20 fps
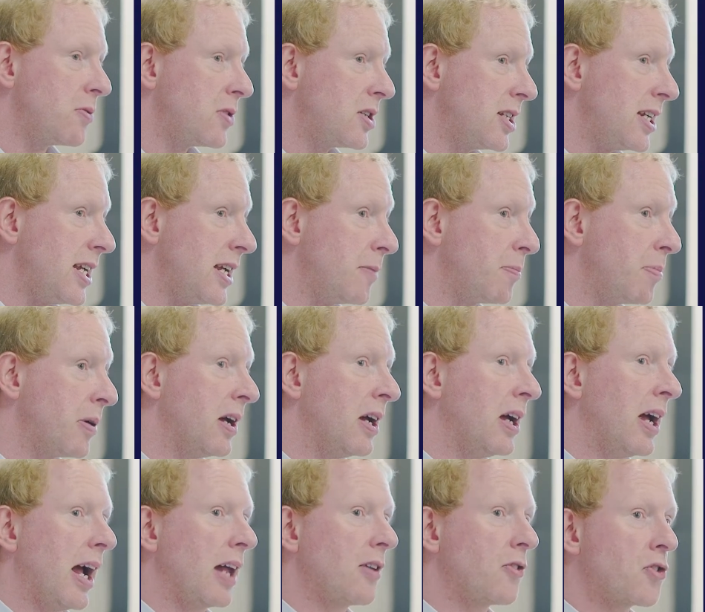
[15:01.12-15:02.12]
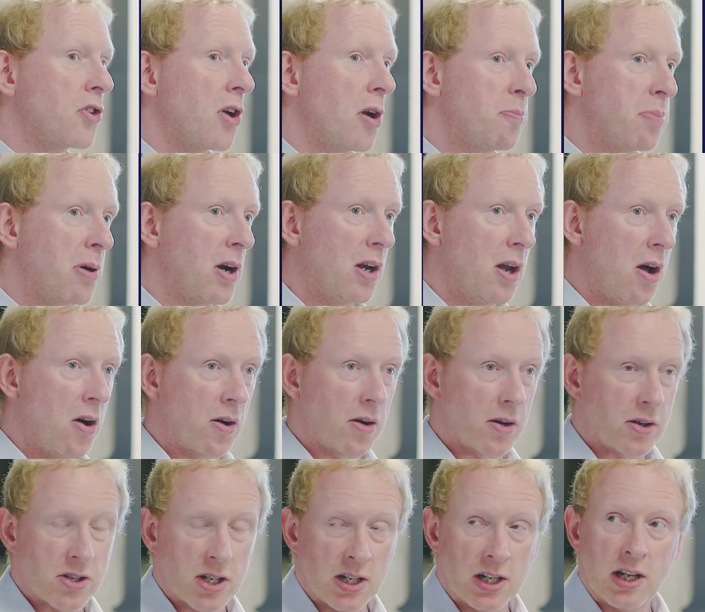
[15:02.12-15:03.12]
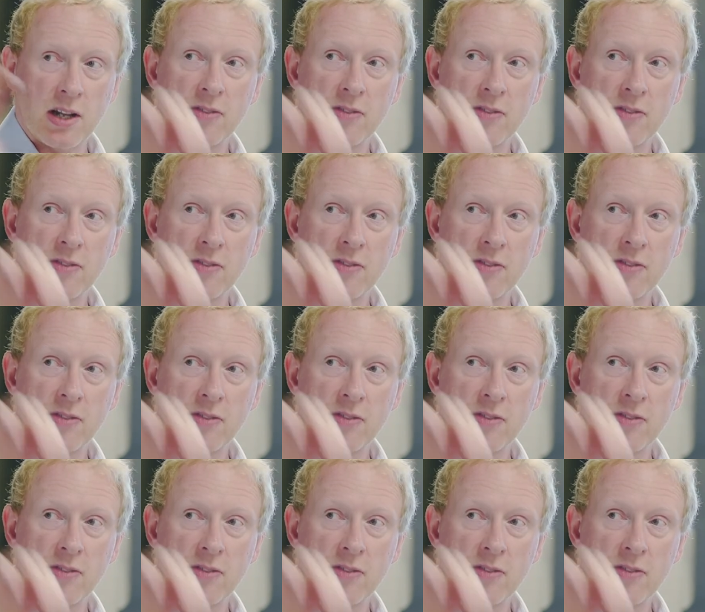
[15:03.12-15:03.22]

deep and so prolonged